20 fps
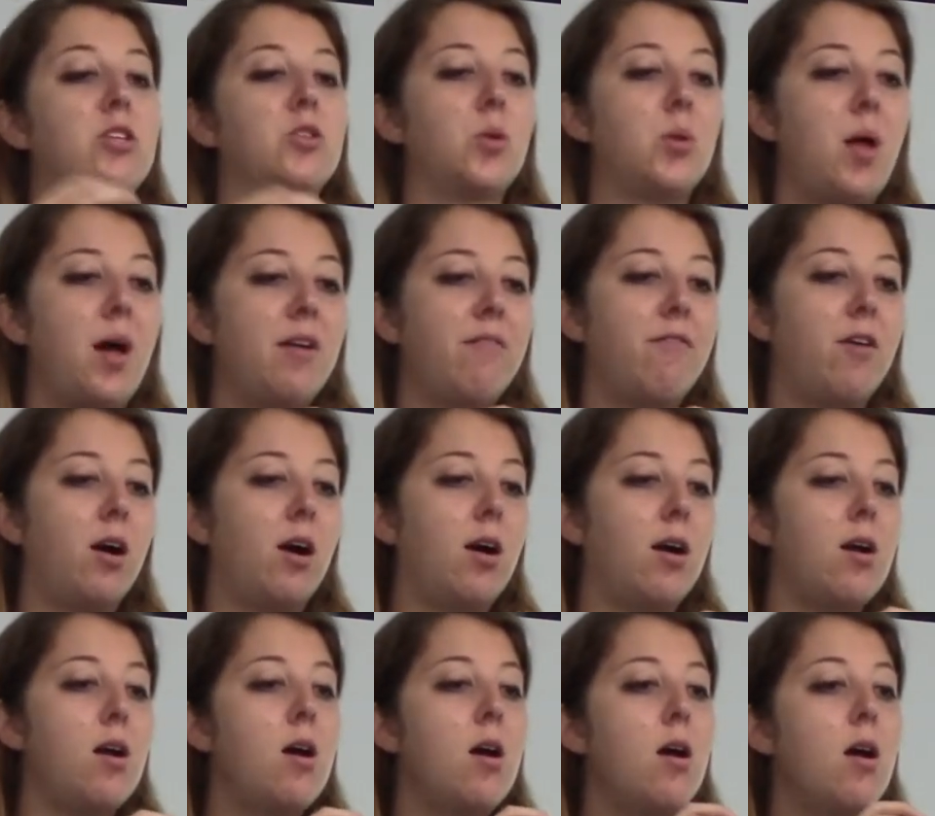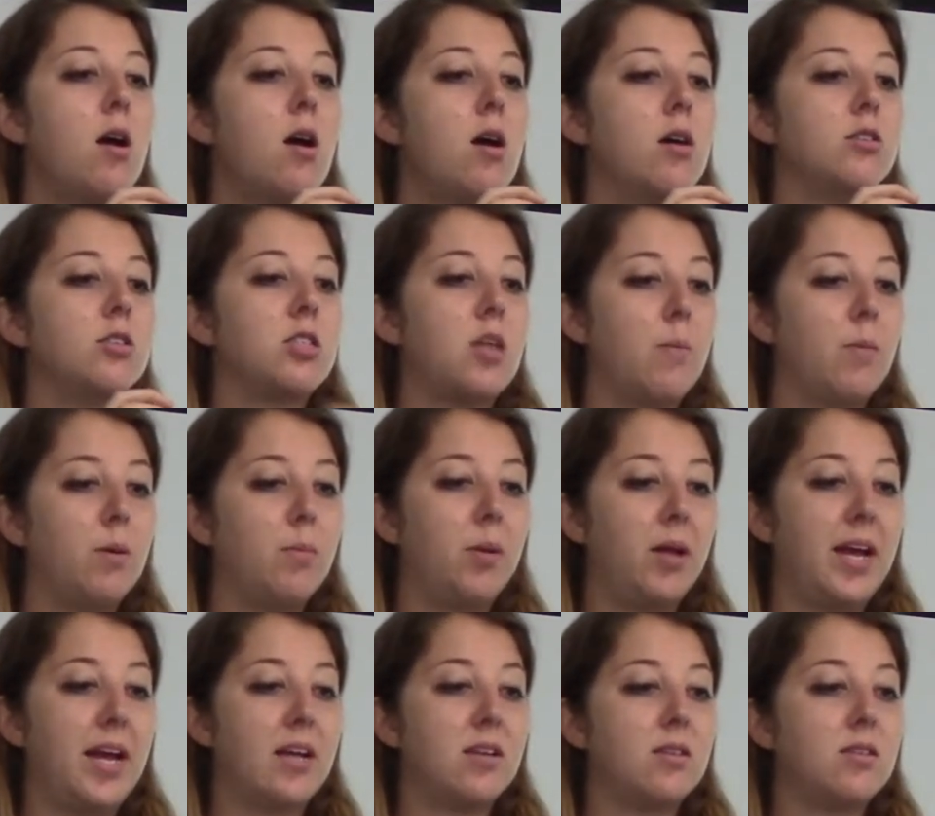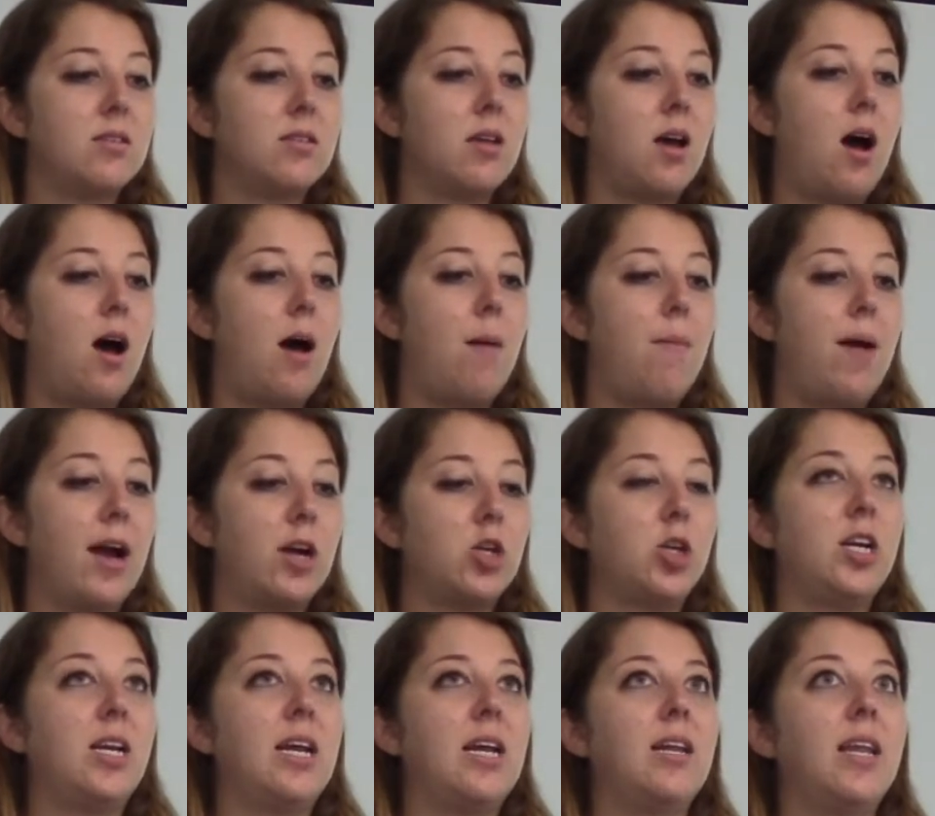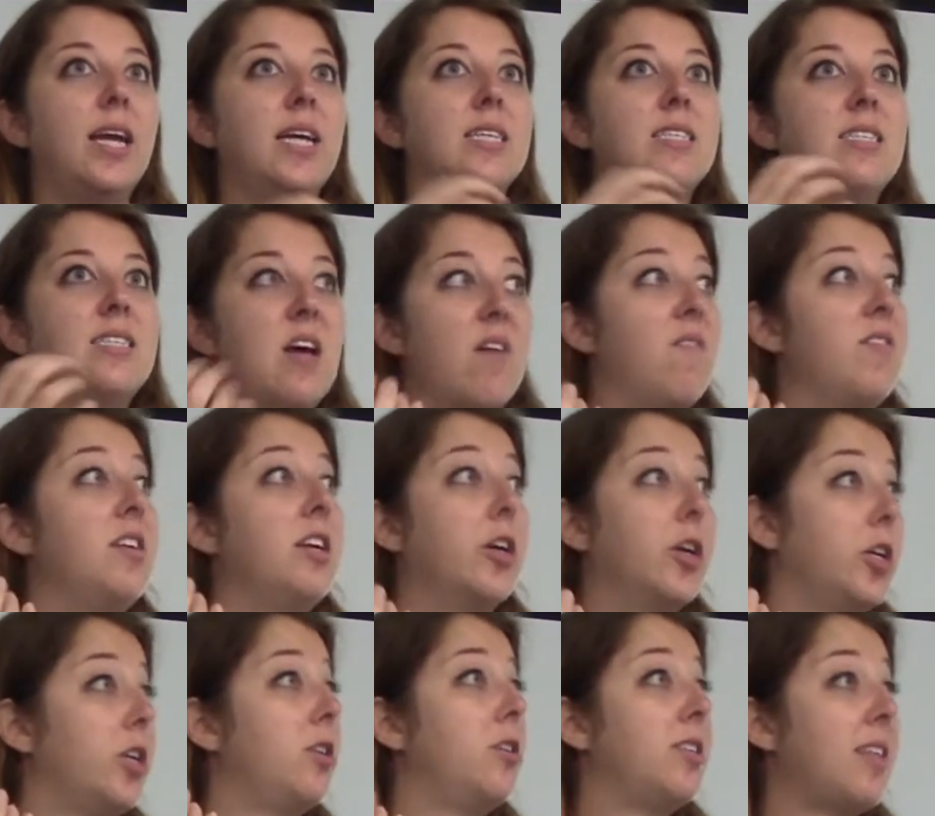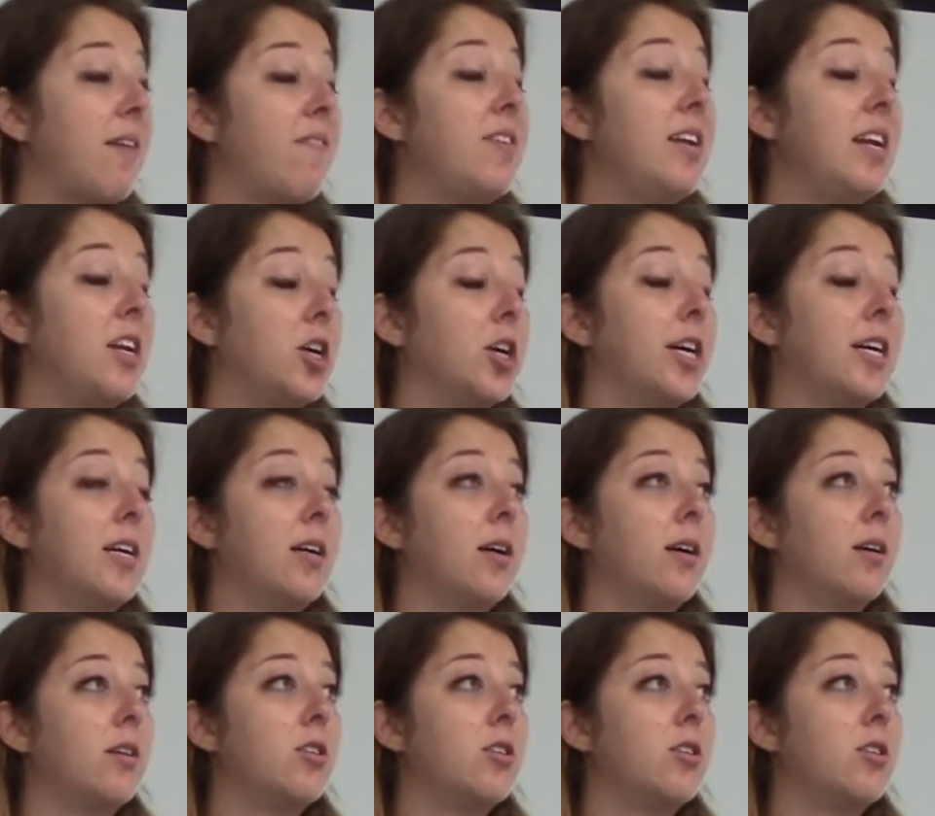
So a lot of our summer plants actually need like 70-degree